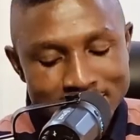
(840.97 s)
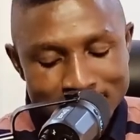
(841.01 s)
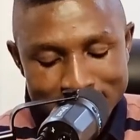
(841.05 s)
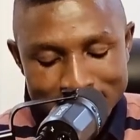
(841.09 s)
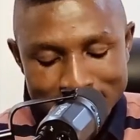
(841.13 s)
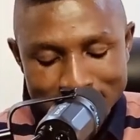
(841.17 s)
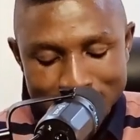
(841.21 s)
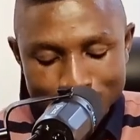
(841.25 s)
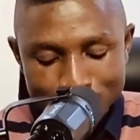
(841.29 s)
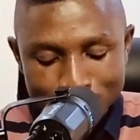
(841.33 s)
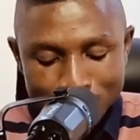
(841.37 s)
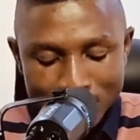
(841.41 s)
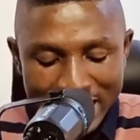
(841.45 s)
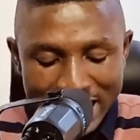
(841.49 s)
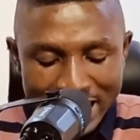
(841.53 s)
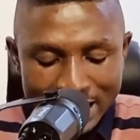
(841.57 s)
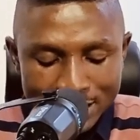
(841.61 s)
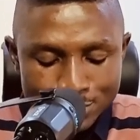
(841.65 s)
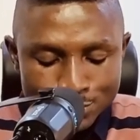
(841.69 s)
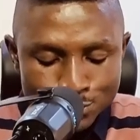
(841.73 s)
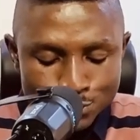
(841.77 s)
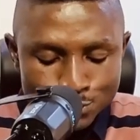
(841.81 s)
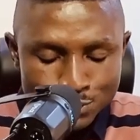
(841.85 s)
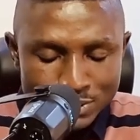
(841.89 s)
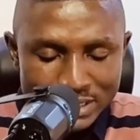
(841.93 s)
It
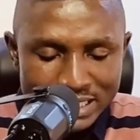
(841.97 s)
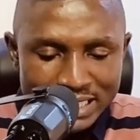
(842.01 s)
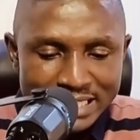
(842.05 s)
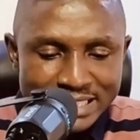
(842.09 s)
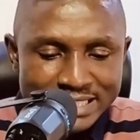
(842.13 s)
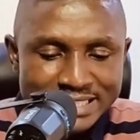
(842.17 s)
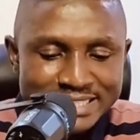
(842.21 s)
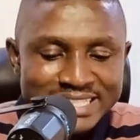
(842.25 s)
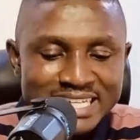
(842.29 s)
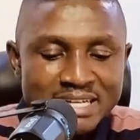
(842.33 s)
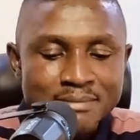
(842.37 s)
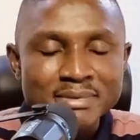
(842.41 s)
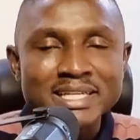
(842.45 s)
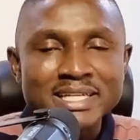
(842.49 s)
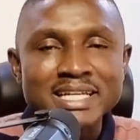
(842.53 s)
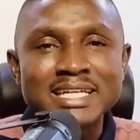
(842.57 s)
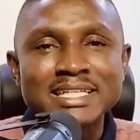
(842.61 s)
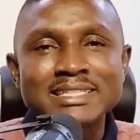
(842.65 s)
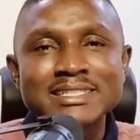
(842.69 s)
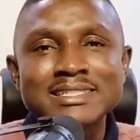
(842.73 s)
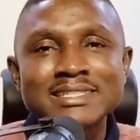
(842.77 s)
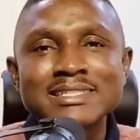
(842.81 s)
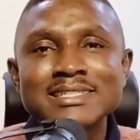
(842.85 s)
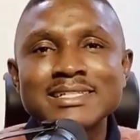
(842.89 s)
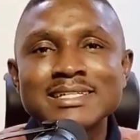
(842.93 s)
has to then
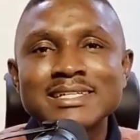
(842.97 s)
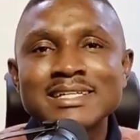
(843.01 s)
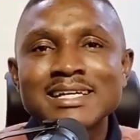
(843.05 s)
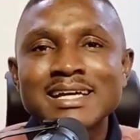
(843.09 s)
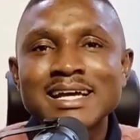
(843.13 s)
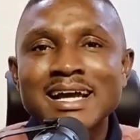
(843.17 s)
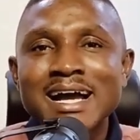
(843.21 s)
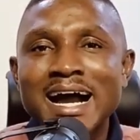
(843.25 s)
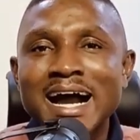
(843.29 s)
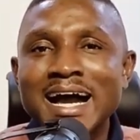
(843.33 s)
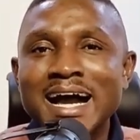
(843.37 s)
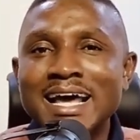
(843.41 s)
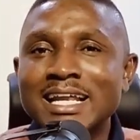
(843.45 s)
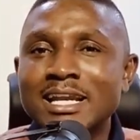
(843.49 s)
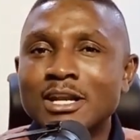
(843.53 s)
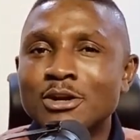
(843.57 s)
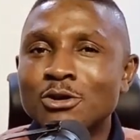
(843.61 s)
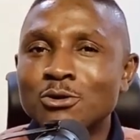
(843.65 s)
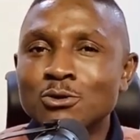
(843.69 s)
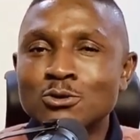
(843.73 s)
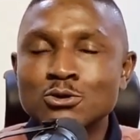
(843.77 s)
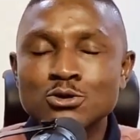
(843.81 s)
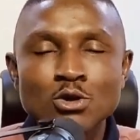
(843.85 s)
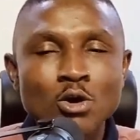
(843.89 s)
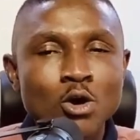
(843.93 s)
germinate, and it
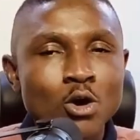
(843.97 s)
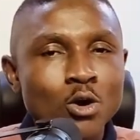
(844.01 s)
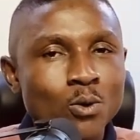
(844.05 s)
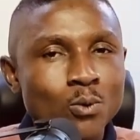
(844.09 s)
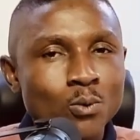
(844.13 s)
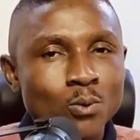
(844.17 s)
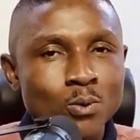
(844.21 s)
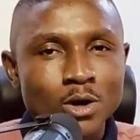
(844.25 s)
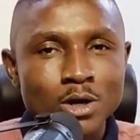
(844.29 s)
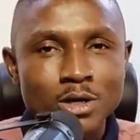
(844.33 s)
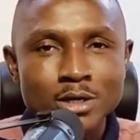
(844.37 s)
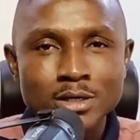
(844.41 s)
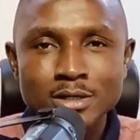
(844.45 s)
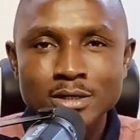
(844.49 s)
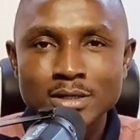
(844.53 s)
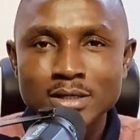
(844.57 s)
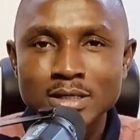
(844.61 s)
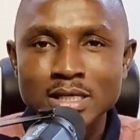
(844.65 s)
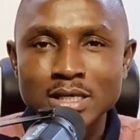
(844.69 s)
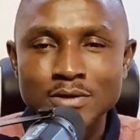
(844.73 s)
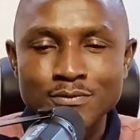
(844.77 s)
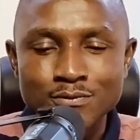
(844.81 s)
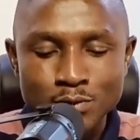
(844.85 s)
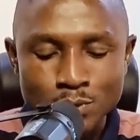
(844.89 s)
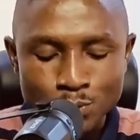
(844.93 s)
looks awkward
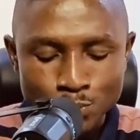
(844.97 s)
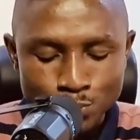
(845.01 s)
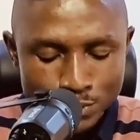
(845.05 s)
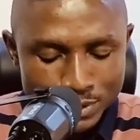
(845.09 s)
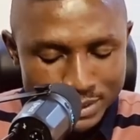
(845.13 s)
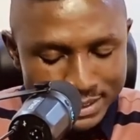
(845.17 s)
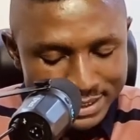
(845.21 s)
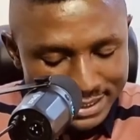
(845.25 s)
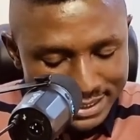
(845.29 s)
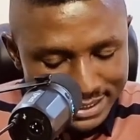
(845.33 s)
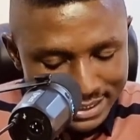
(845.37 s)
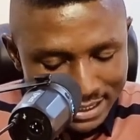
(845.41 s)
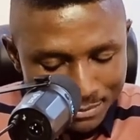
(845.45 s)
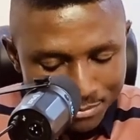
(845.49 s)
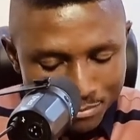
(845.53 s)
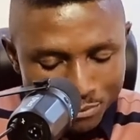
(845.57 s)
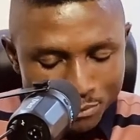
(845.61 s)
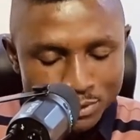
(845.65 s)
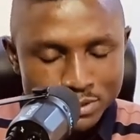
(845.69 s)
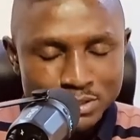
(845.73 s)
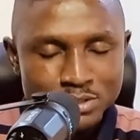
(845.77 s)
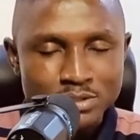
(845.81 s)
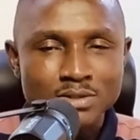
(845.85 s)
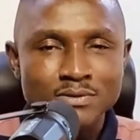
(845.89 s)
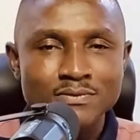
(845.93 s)
if you would see the
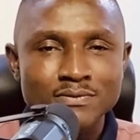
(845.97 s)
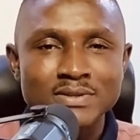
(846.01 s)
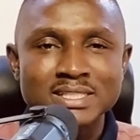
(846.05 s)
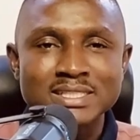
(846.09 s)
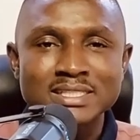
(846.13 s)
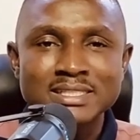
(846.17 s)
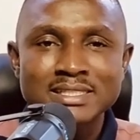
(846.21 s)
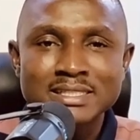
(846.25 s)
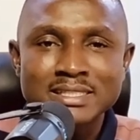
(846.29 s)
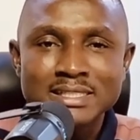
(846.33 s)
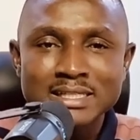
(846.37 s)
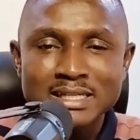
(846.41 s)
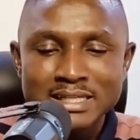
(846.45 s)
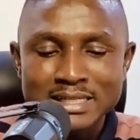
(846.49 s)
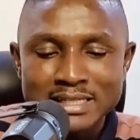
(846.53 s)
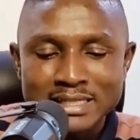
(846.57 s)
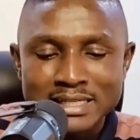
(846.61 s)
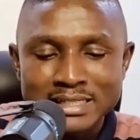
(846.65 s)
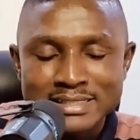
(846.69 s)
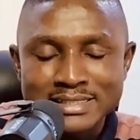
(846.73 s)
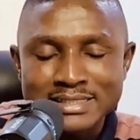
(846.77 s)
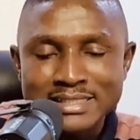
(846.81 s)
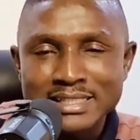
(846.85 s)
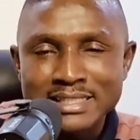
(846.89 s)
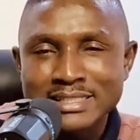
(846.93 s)
process of a
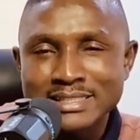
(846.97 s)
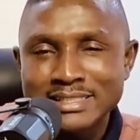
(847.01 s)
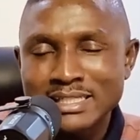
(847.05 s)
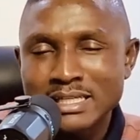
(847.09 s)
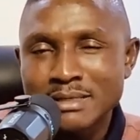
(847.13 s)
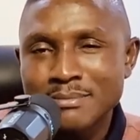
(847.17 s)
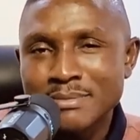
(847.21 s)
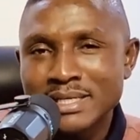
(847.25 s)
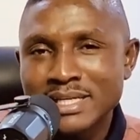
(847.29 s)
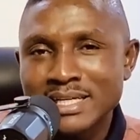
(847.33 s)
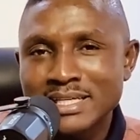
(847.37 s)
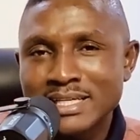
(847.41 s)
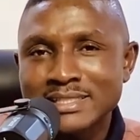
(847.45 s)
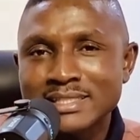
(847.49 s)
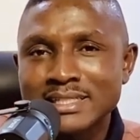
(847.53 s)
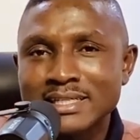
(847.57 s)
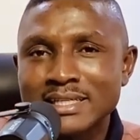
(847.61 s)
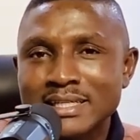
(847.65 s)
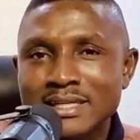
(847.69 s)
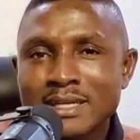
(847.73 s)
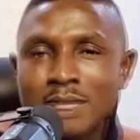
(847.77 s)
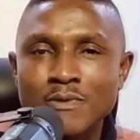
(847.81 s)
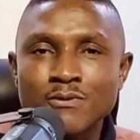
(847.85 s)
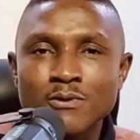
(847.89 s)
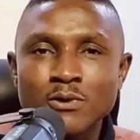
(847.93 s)
seed
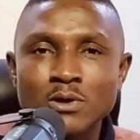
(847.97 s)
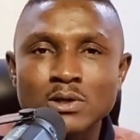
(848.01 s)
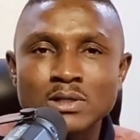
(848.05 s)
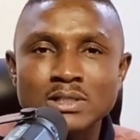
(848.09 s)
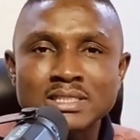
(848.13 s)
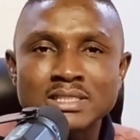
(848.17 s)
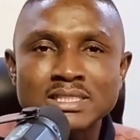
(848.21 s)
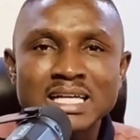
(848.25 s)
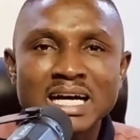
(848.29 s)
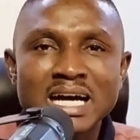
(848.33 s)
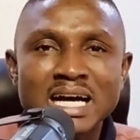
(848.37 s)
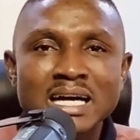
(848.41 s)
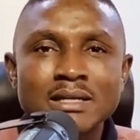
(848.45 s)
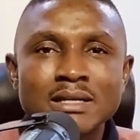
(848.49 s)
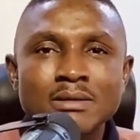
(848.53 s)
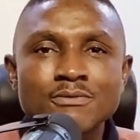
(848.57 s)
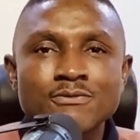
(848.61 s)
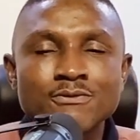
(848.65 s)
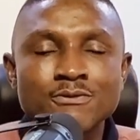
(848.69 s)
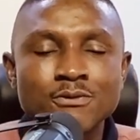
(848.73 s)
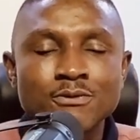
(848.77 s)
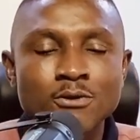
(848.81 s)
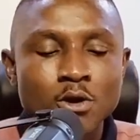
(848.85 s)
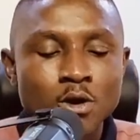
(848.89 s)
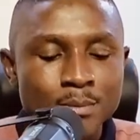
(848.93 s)
germinating before it starts
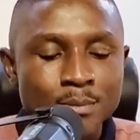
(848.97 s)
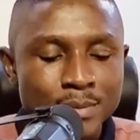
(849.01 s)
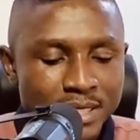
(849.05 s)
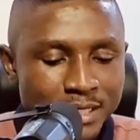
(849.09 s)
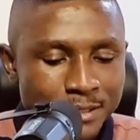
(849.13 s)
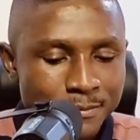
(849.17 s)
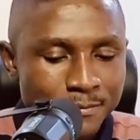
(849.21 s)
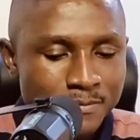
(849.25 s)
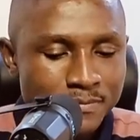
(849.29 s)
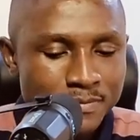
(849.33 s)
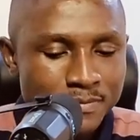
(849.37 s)
forming.